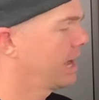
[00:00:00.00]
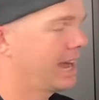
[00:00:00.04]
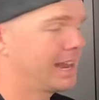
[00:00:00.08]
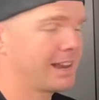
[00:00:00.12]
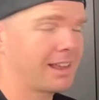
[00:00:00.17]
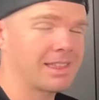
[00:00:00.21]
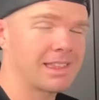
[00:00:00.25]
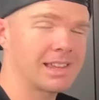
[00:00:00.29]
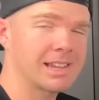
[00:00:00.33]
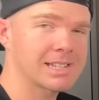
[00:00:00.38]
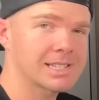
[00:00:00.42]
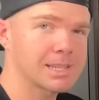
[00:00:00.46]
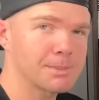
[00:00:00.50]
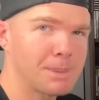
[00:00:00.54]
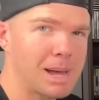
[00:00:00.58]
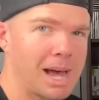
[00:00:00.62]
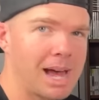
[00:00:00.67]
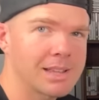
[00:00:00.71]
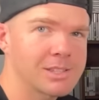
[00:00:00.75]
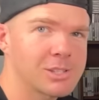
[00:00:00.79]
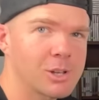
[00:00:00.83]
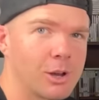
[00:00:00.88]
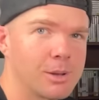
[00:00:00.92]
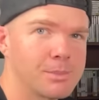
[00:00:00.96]
And I think as a
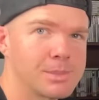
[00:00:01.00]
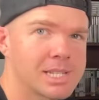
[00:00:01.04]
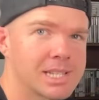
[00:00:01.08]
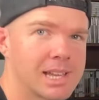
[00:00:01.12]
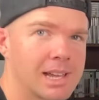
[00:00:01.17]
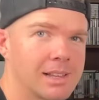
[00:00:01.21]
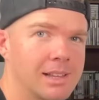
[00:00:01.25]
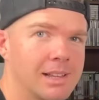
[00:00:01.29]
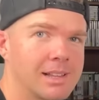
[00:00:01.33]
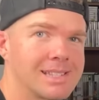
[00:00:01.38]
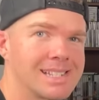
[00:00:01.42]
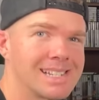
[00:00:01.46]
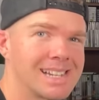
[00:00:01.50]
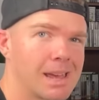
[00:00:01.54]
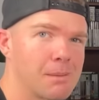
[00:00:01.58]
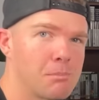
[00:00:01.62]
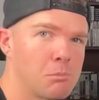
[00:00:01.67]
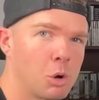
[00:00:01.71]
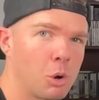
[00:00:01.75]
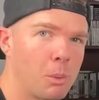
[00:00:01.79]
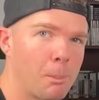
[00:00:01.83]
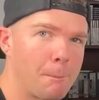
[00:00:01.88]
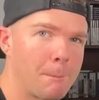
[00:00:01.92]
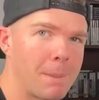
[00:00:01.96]
part-time seller, to
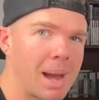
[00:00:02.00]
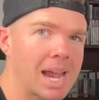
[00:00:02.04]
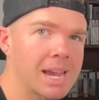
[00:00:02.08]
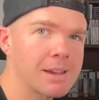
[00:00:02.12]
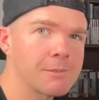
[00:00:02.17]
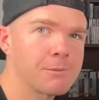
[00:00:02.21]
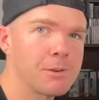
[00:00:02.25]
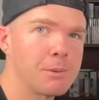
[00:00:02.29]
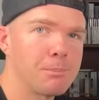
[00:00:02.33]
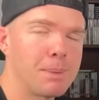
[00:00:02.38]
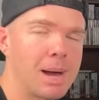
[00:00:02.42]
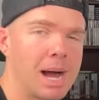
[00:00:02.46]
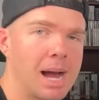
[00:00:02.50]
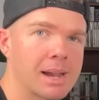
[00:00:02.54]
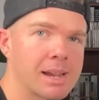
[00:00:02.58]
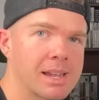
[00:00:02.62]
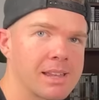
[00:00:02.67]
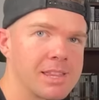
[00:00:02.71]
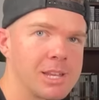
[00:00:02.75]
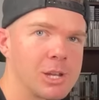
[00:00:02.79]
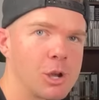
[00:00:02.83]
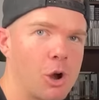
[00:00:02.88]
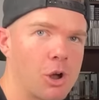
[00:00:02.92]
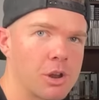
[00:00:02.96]
get more bang for
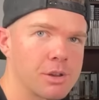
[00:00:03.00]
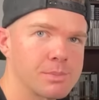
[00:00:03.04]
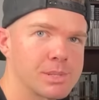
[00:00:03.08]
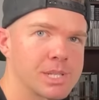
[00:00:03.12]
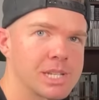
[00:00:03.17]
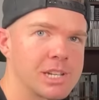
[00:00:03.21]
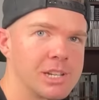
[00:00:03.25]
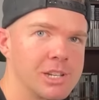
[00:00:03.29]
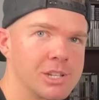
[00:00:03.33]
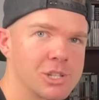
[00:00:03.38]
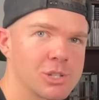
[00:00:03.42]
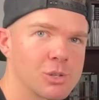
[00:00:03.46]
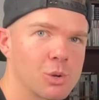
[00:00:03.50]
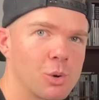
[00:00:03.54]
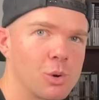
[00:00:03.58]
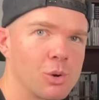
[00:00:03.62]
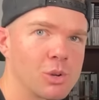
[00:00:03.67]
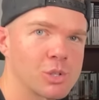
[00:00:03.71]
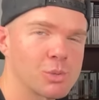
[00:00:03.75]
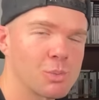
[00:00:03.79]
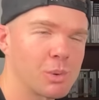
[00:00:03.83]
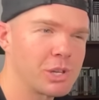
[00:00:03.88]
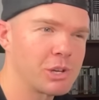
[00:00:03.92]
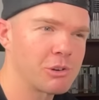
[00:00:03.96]
buck in the items that you
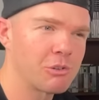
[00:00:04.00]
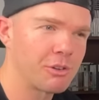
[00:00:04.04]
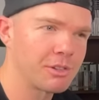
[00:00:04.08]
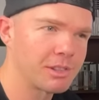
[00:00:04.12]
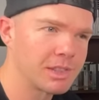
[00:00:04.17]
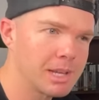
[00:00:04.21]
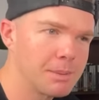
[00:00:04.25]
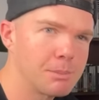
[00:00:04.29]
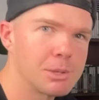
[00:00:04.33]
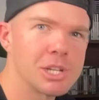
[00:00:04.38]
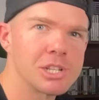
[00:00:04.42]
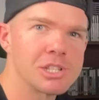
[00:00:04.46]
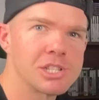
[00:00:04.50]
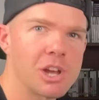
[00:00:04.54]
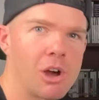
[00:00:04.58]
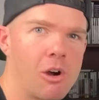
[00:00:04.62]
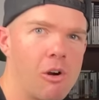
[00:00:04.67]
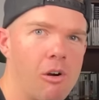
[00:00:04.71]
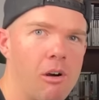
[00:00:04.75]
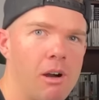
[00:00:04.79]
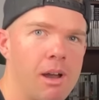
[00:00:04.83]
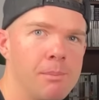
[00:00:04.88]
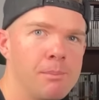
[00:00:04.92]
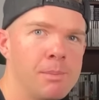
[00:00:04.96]
source when you're on limited
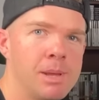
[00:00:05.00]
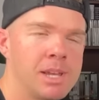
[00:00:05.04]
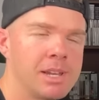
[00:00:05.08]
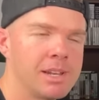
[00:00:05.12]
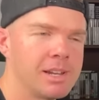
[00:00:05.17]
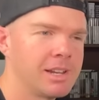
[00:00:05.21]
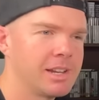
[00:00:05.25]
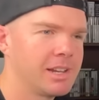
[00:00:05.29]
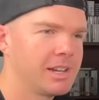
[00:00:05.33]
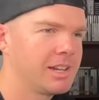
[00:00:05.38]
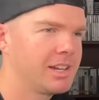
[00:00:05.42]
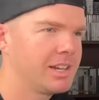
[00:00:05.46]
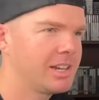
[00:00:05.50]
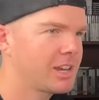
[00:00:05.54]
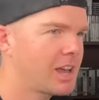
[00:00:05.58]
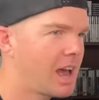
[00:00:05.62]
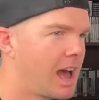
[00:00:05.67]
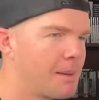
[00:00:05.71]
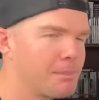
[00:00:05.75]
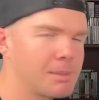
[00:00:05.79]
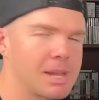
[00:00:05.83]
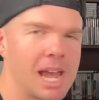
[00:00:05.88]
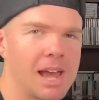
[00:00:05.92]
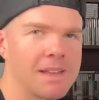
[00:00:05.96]
time, you
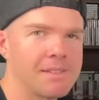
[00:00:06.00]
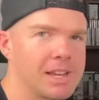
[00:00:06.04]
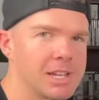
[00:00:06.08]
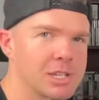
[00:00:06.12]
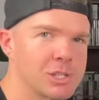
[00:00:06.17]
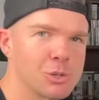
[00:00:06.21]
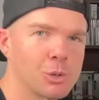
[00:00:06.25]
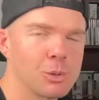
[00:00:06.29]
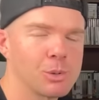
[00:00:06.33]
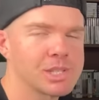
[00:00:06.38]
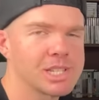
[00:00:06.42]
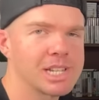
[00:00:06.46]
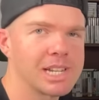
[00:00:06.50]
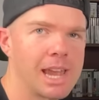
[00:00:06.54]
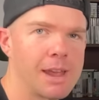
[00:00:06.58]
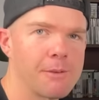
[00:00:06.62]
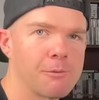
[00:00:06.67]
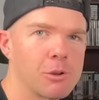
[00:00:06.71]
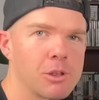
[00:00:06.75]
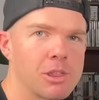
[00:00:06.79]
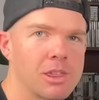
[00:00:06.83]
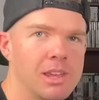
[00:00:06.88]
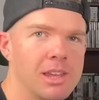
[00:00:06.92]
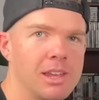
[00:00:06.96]
can't be out there sourcing
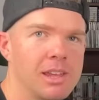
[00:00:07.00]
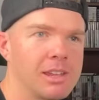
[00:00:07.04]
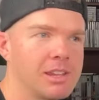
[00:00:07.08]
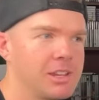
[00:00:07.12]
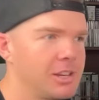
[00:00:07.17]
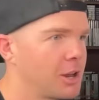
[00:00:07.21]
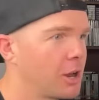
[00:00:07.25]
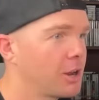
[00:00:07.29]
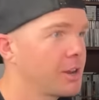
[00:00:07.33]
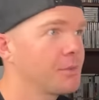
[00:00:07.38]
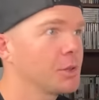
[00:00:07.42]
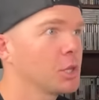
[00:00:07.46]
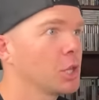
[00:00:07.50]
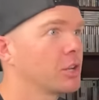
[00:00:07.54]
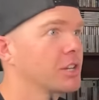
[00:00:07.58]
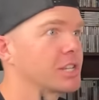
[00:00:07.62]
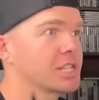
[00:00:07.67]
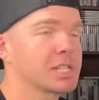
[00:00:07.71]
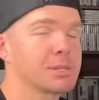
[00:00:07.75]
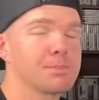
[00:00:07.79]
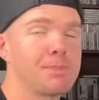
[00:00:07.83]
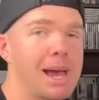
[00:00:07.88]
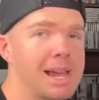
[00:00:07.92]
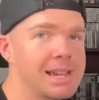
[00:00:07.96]
everything. You don't have a lot
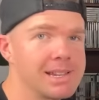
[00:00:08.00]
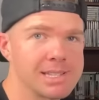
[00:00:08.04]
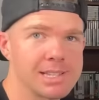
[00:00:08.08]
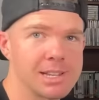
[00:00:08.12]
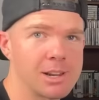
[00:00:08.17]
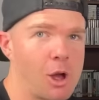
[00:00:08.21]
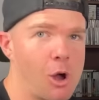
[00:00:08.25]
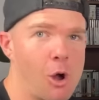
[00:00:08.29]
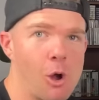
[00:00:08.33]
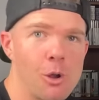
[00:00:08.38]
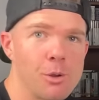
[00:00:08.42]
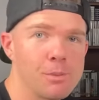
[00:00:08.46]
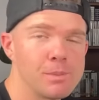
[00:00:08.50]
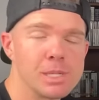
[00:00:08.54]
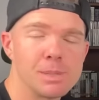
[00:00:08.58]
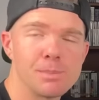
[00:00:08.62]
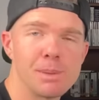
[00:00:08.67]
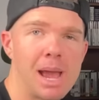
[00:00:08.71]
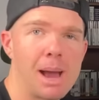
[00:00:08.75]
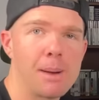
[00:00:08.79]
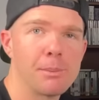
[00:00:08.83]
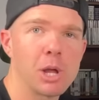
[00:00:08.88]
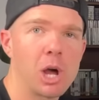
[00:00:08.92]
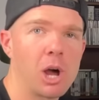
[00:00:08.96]
of space at home to
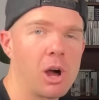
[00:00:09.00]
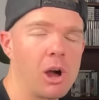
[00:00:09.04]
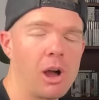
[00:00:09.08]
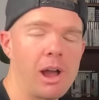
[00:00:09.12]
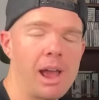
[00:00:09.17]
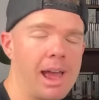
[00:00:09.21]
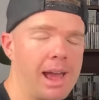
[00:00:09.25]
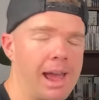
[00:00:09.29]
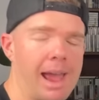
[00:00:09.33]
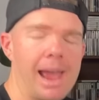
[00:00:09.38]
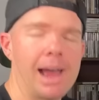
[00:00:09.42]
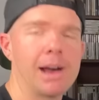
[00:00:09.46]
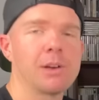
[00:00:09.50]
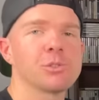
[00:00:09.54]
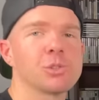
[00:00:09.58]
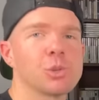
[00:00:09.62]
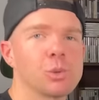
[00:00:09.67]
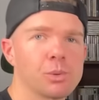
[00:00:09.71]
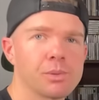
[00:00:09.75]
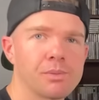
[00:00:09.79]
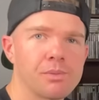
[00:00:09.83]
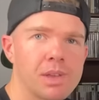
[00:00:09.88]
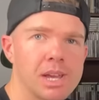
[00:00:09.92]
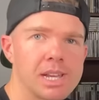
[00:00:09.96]
be able to house
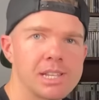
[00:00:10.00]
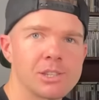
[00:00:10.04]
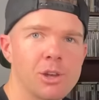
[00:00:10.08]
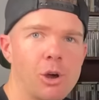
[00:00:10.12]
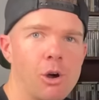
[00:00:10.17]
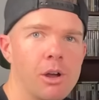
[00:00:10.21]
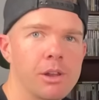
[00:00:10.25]
all of these